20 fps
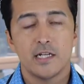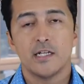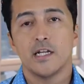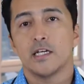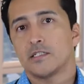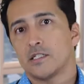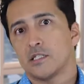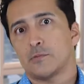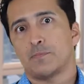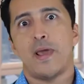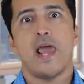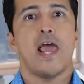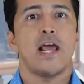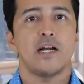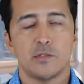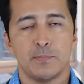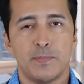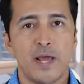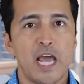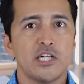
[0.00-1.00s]
Not just
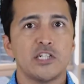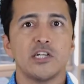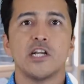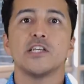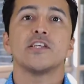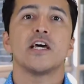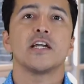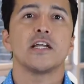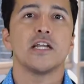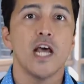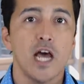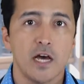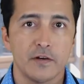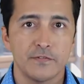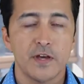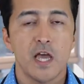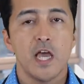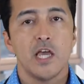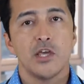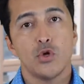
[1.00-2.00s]
passion. Passion is not
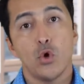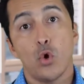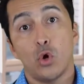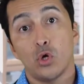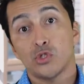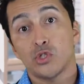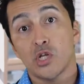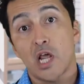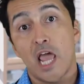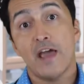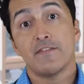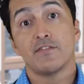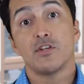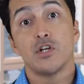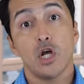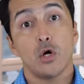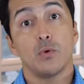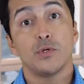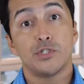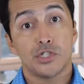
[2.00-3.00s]
enough. You also have to
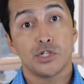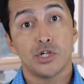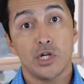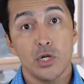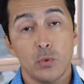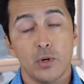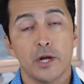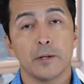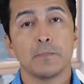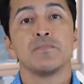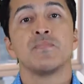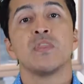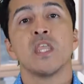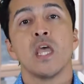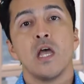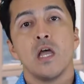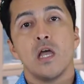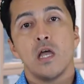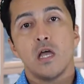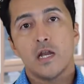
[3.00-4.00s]
know what you're doing.
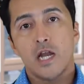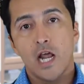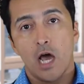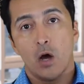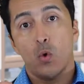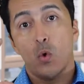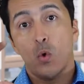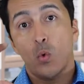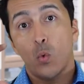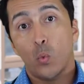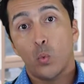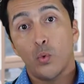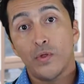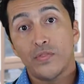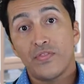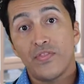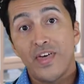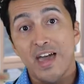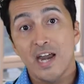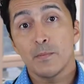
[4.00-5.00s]
Now,
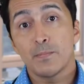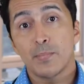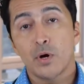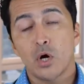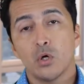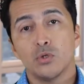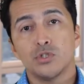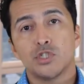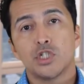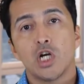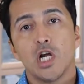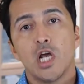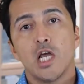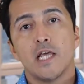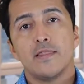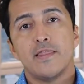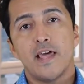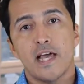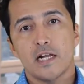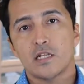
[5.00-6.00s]
with that approach,
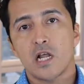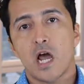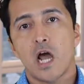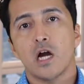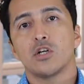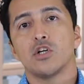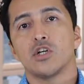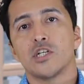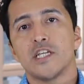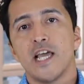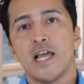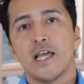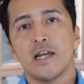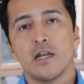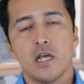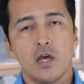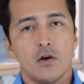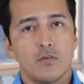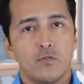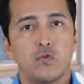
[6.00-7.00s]
that doctor
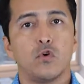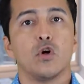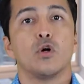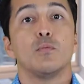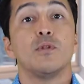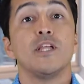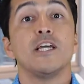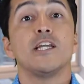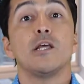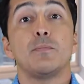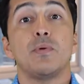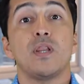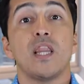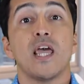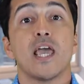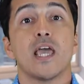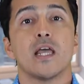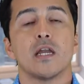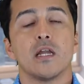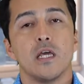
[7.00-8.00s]
can formulate a
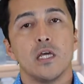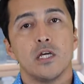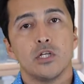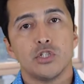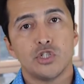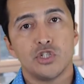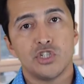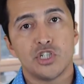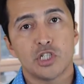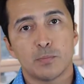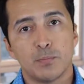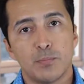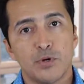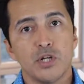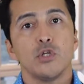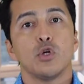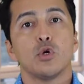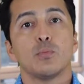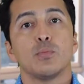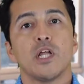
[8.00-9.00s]
plan to just
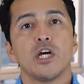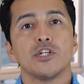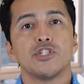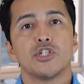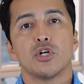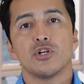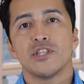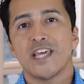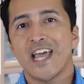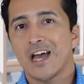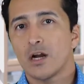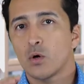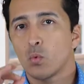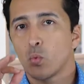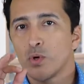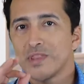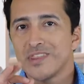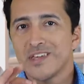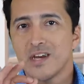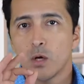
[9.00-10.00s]
bring your blood sugar down
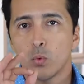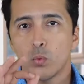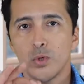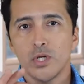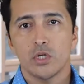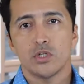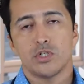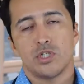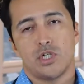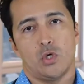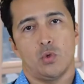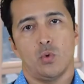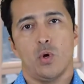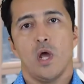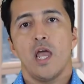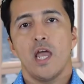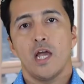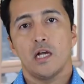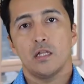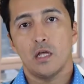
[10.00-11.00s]
within a week or two.
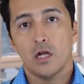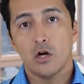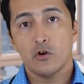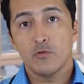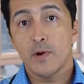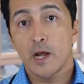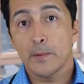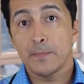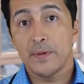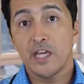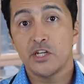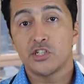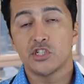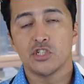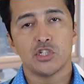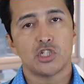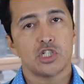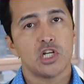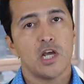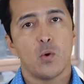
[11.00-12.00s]
A lot of my
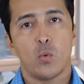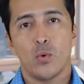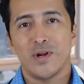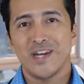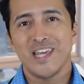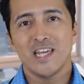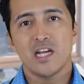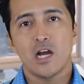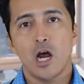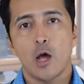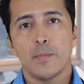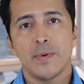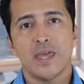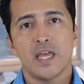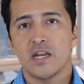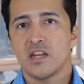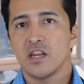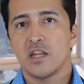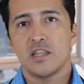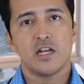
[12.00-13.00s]
patients, when they come
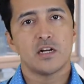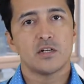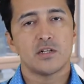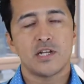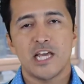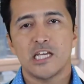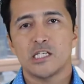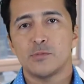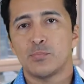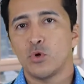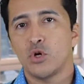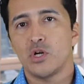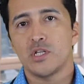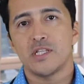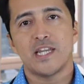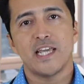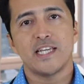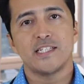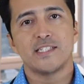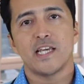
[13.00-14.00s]
in, they're
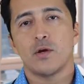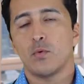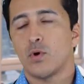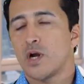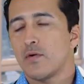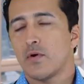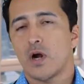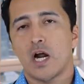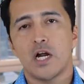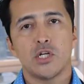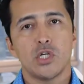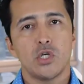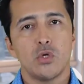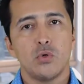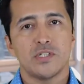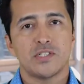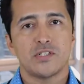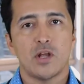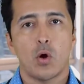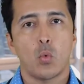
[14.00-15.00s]
desperate. They say, whatever I do
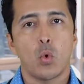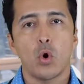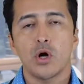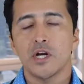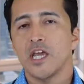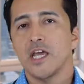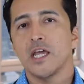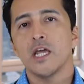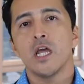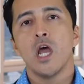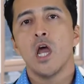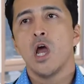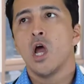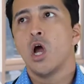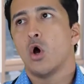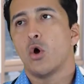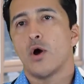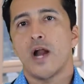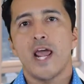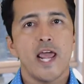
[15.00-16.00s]
is not working,
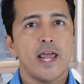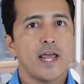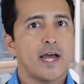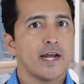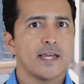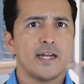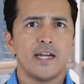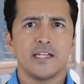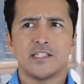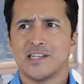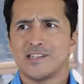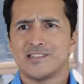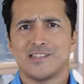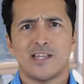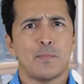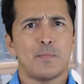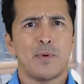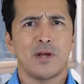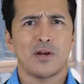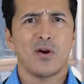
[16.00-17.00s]
or hey, I cannot just
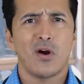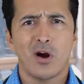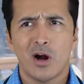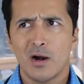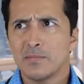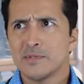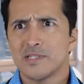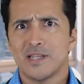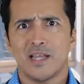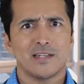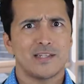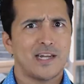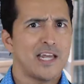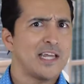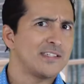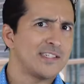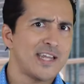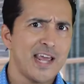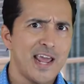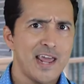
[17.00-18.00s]
stop my carbs like
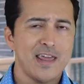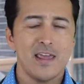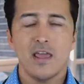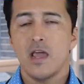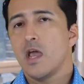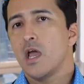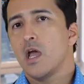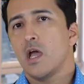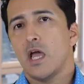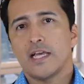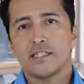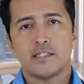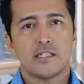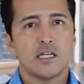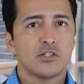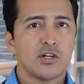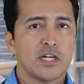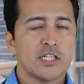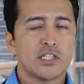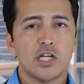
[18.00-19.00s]
they say,
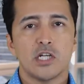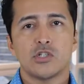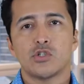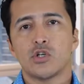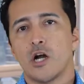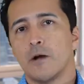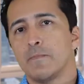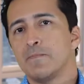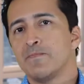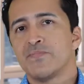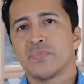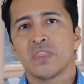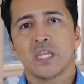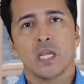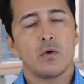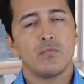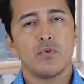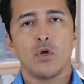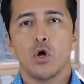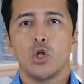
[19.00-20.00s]
etc., etc.
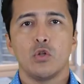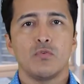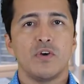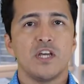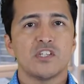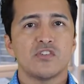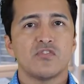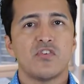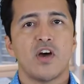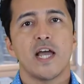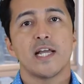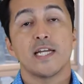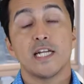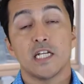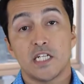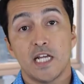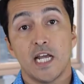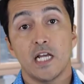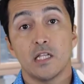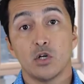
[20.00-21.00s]
We always find a
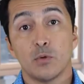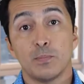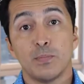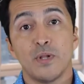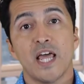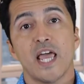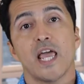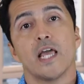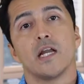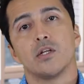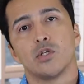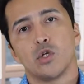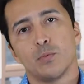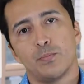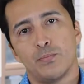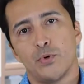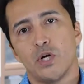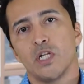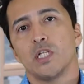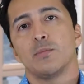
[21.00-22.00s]
tailored plan to
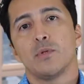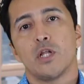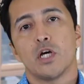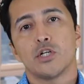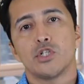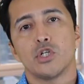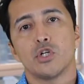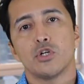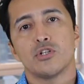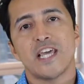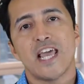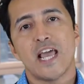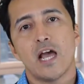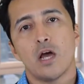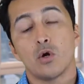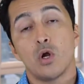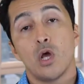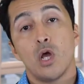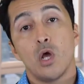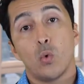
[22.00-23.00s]
bring the blood sugar
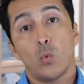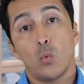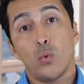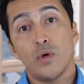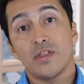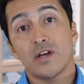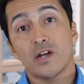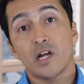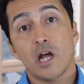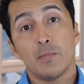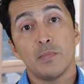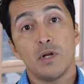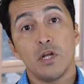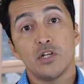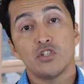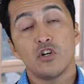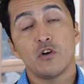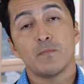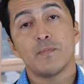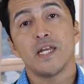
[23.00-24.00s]
down with a
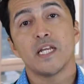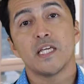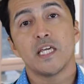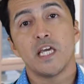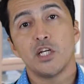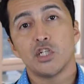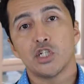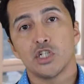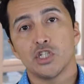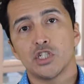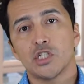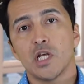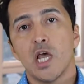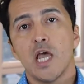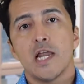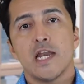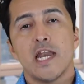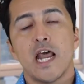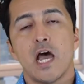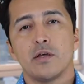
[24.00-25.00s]
combination of medications.
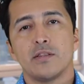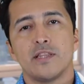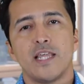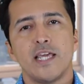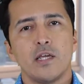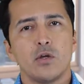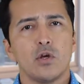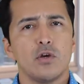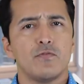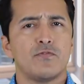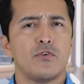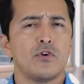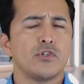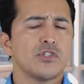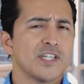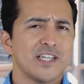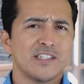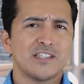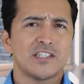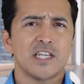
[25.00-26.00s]
Now, they
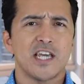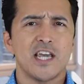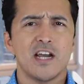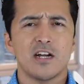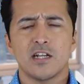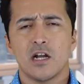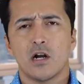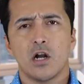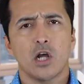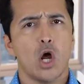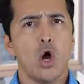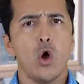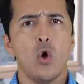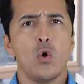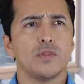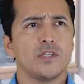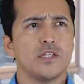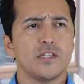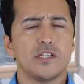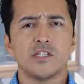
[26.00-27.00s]
first get scared. They're like,
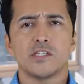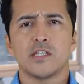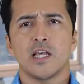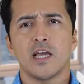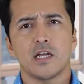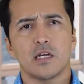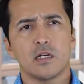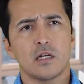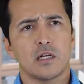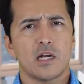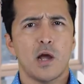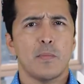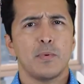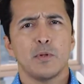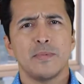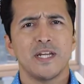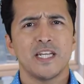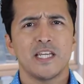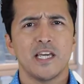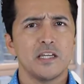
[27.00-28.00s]
oh, this is like a couple
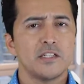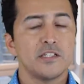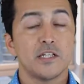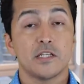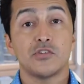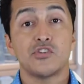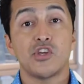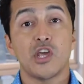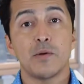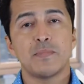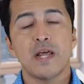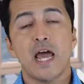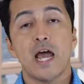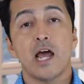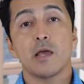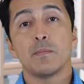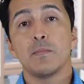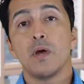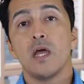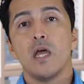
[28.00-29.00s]
of medications at the same
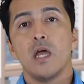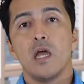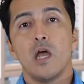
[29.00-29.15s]
time.